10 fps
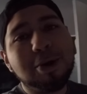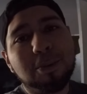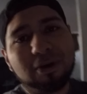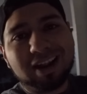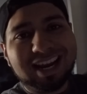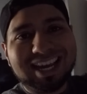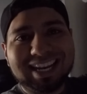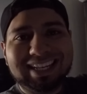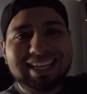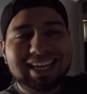we're gonna
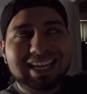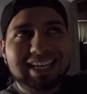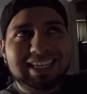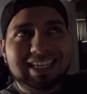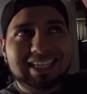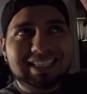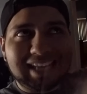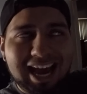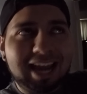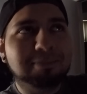get
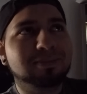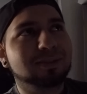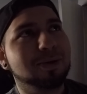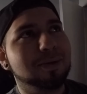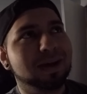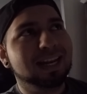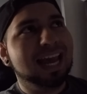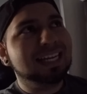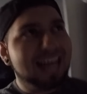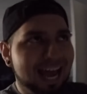times going,
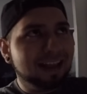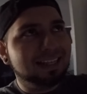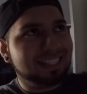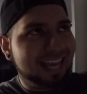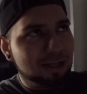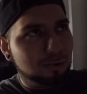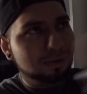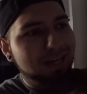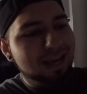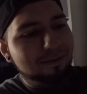like time
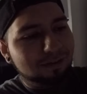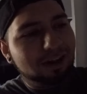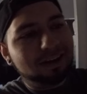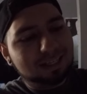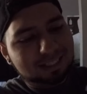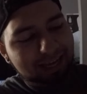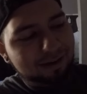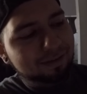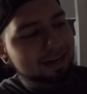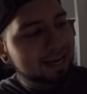scheduled vlogs
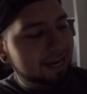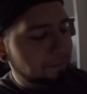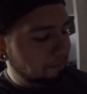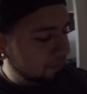every day,